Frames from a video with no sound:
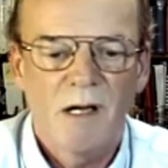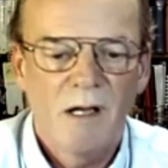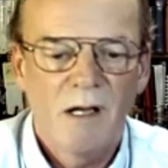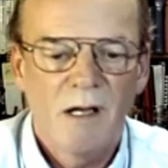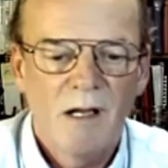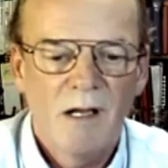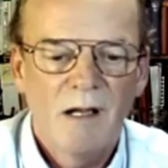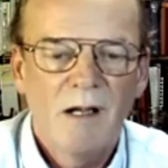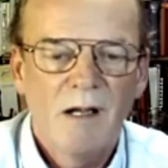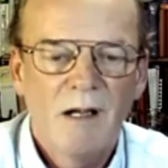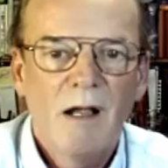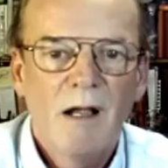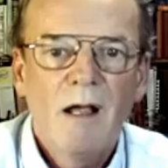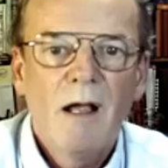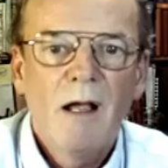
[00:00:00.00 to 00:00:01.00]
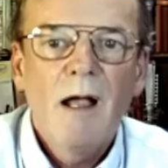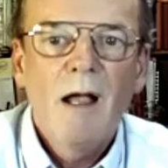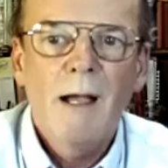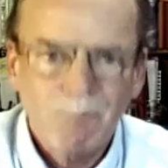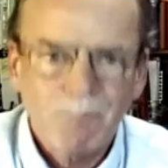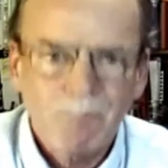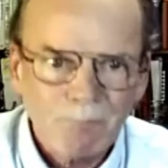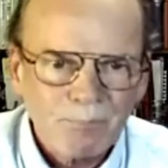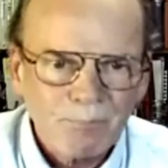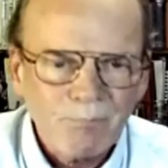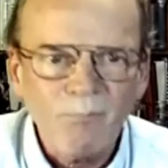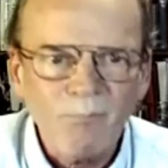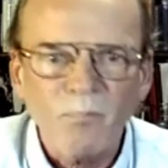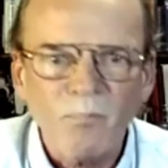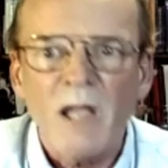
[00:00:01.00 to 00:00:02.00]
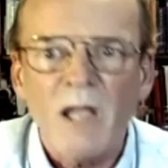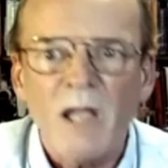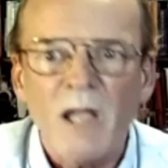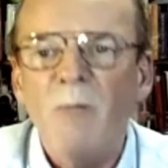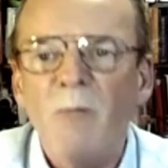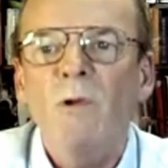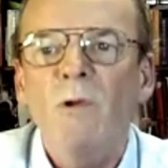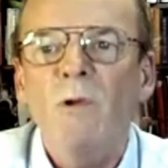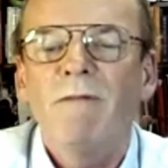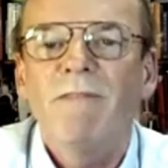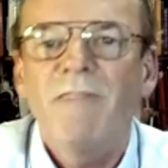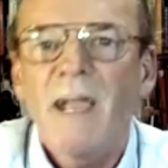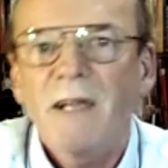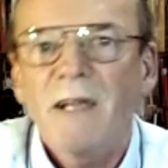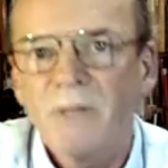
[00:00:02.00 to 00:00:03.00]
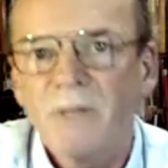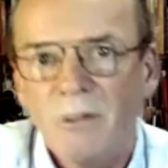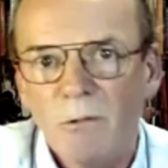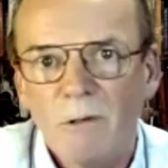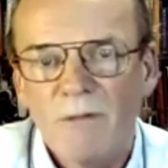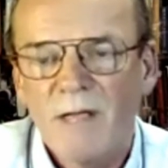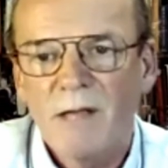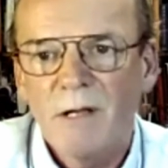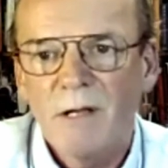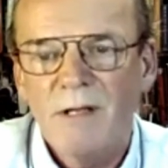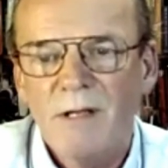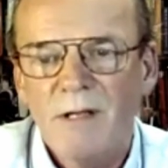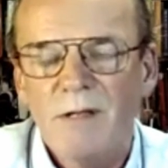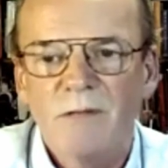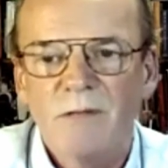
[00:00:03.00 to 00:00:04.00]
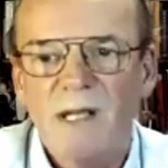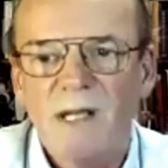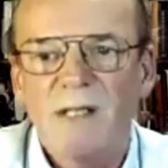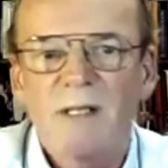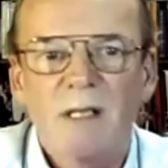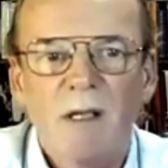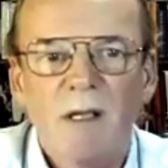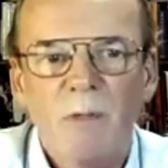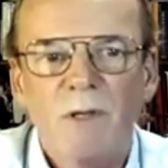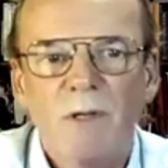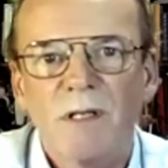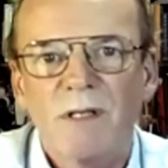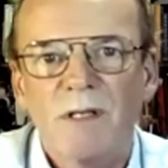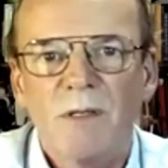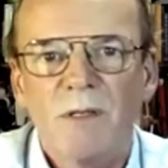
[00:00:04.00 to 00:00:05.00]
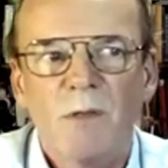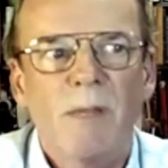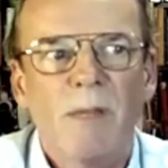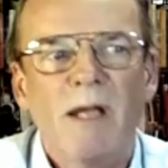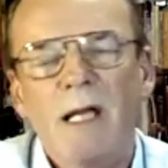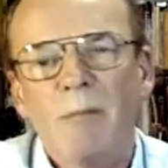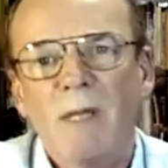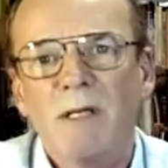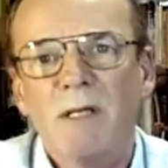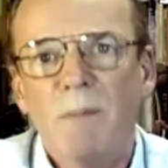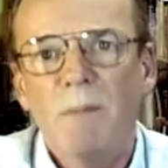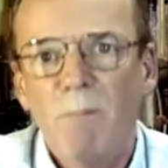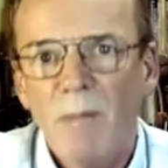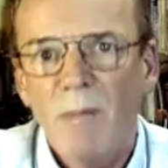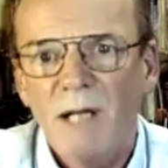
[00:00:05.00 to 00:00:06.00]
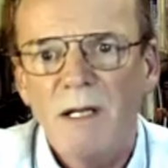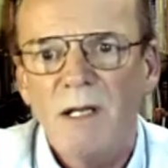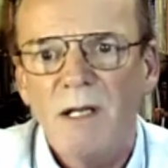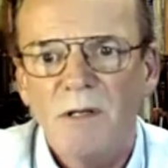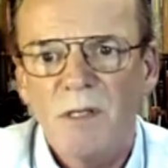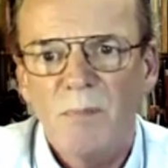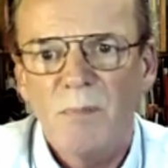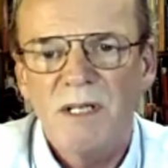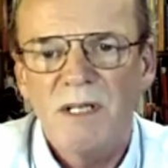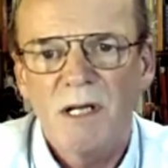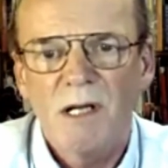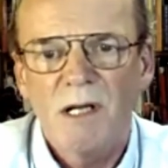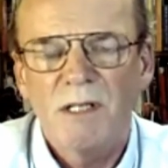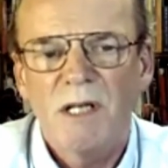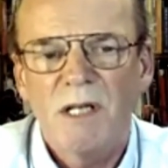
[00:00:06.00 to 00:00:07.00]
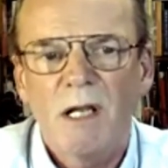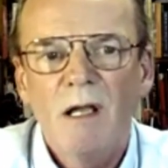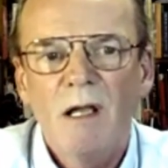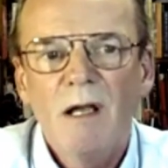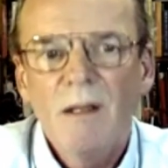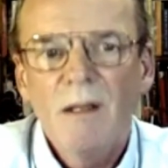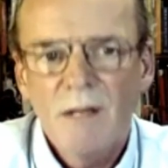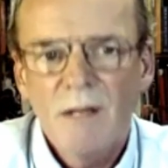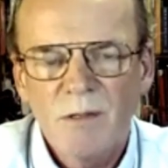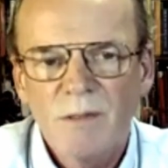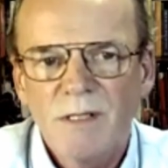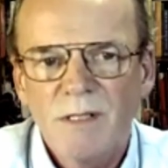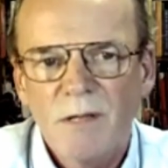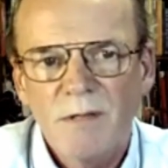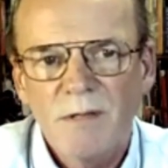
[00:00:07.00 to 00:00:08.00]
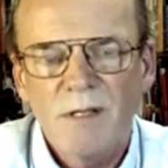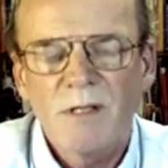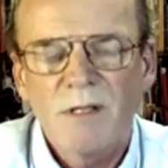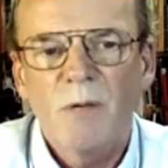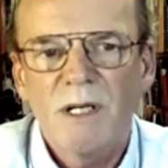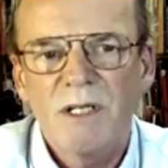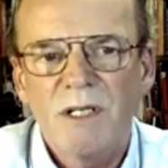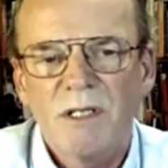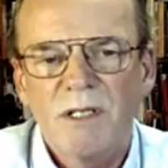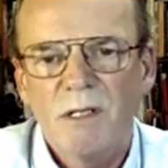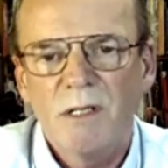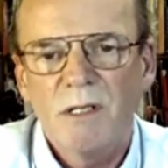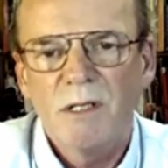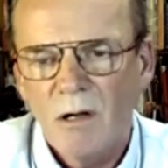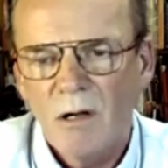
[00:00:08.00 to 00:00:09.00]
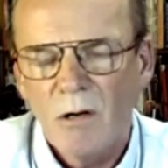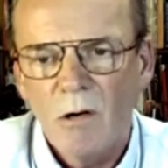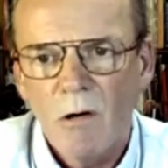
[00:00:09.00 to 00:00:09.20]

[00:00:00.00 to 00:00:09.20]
An important factor in all of that, though, is risk. We're not just talking about how much money you should be charging. There's also this question of